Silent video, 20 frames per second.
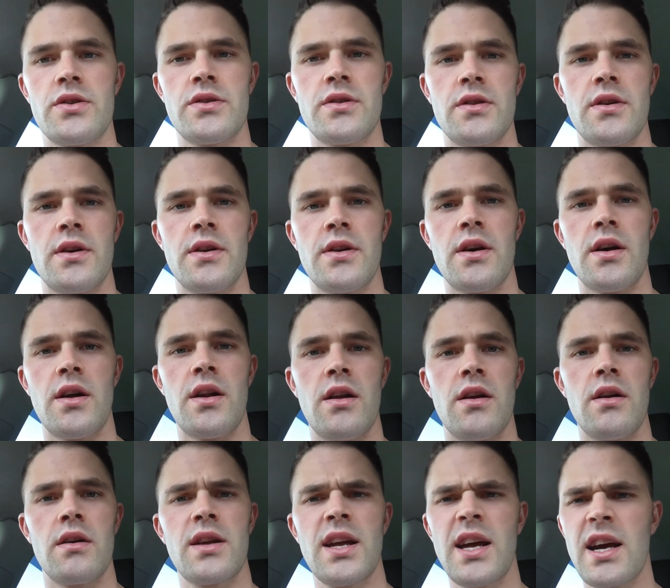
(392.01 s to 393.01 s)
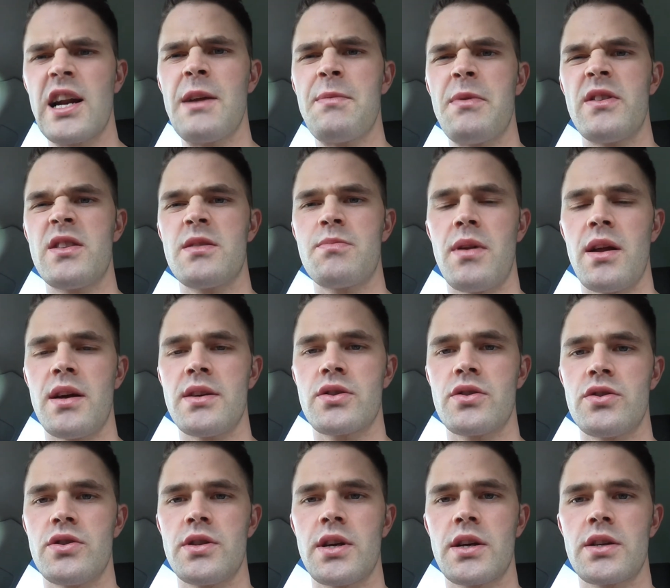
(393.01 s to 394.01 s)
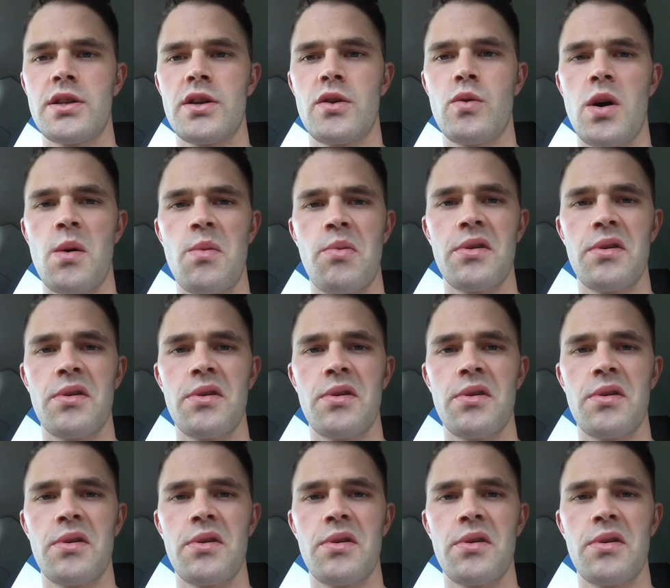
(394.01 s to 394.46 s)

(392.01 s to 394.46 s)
And I'll get a clip of this place because it's actually quite